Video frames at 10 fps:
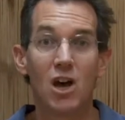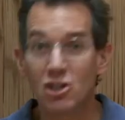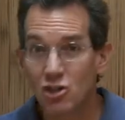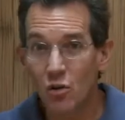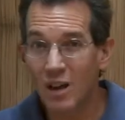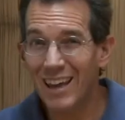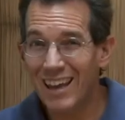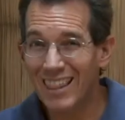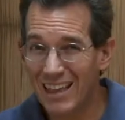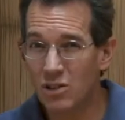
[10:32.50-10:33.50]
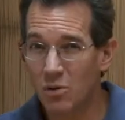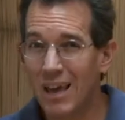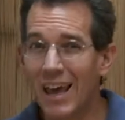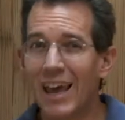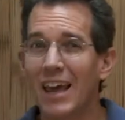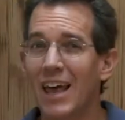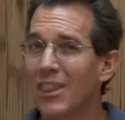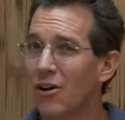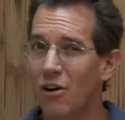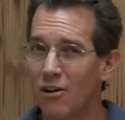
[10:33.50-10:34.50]
So that's okay.
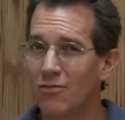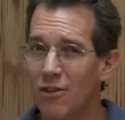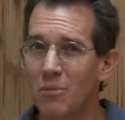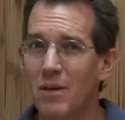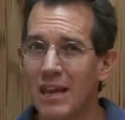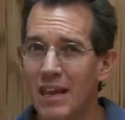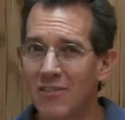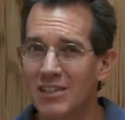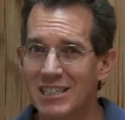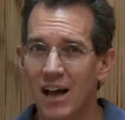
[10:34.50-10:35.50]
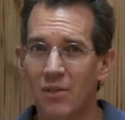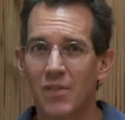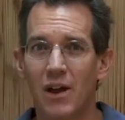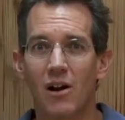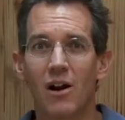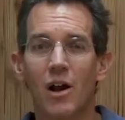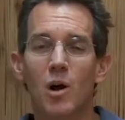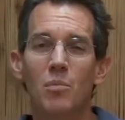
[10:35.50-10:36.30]
There aren't very many of us out there,